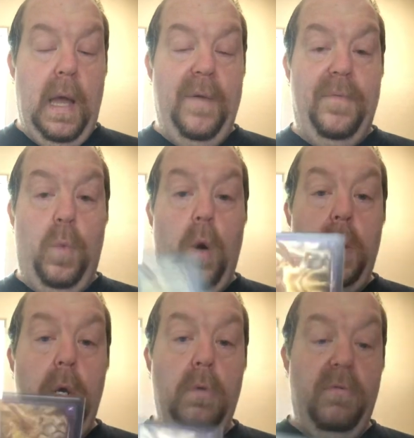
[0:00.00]
have
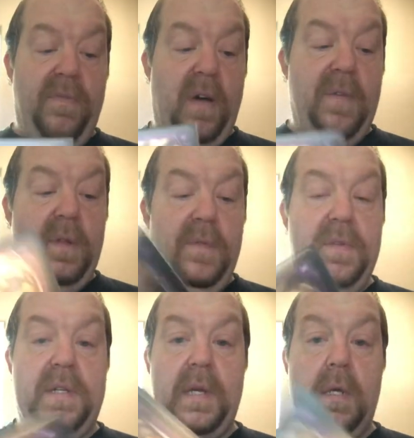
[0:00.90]
1 Revival of
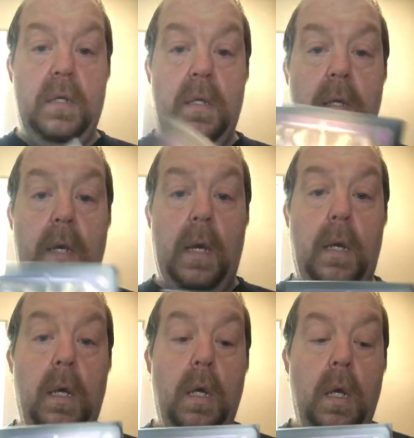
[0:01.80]
the Suns in the deck.
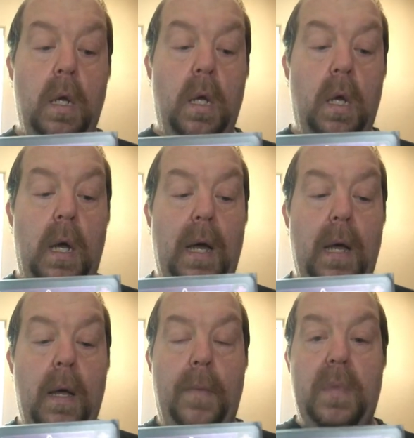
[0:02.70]

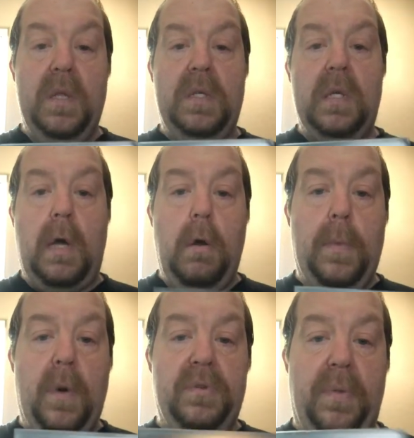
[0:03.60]
This is a card
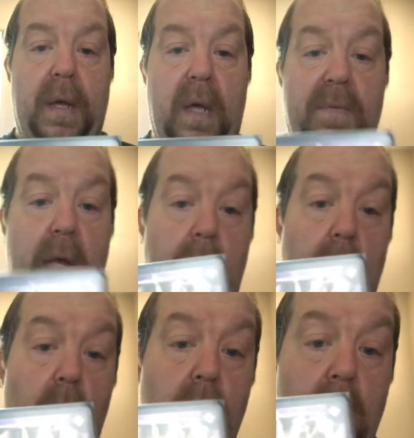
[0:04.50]
I'm also thinking of taking
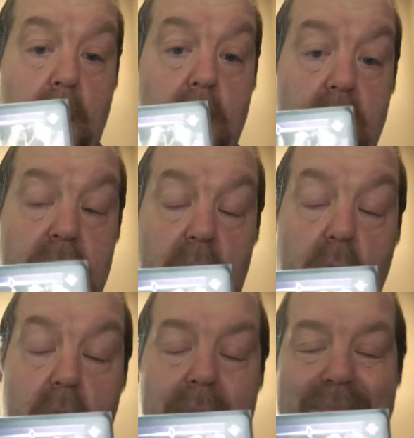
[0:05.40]
out. It's
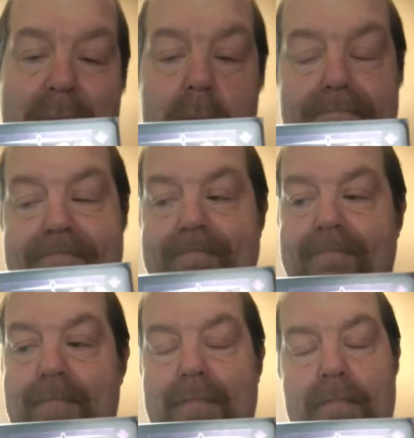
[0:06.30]
good, but
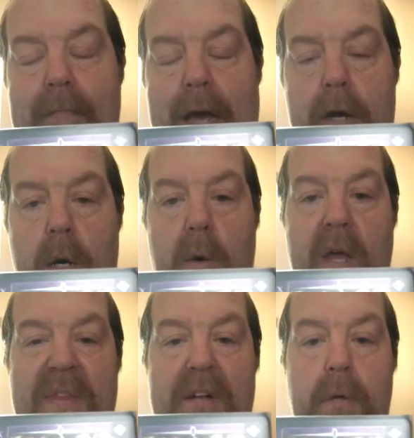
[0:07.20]
I don't know.
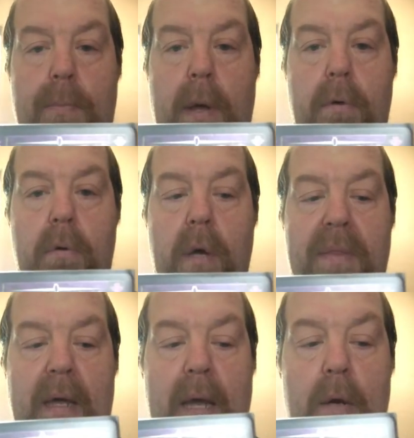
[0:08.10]
I think there's better. I
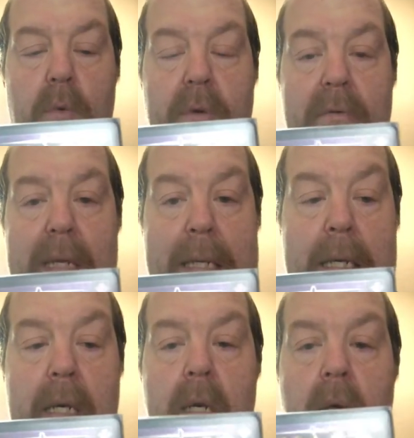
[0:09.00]
think I don't really
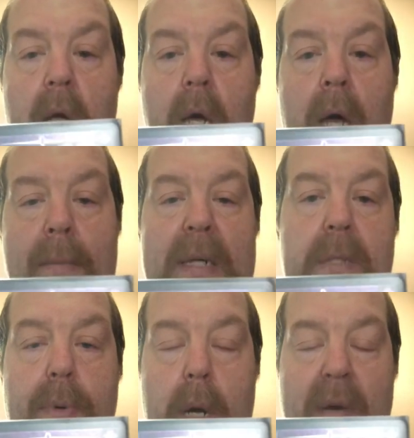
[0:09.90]
need it. I might
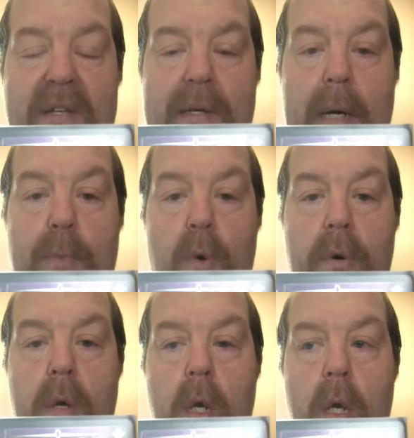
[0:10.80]
just put it in my
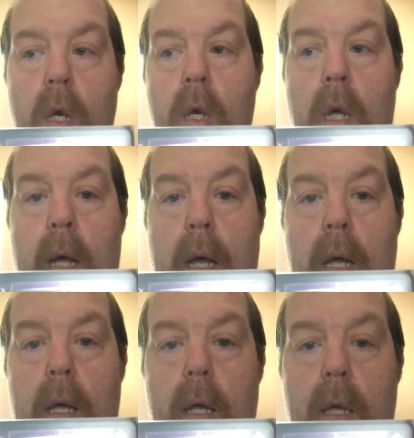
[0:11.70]
sideboard
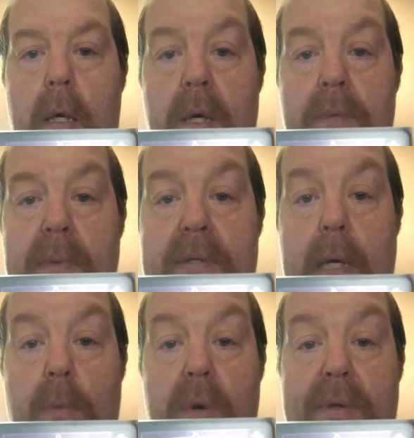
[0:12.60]
because my
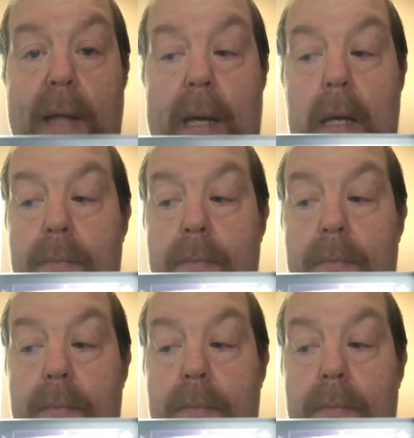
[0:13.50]
sideboard is lacking,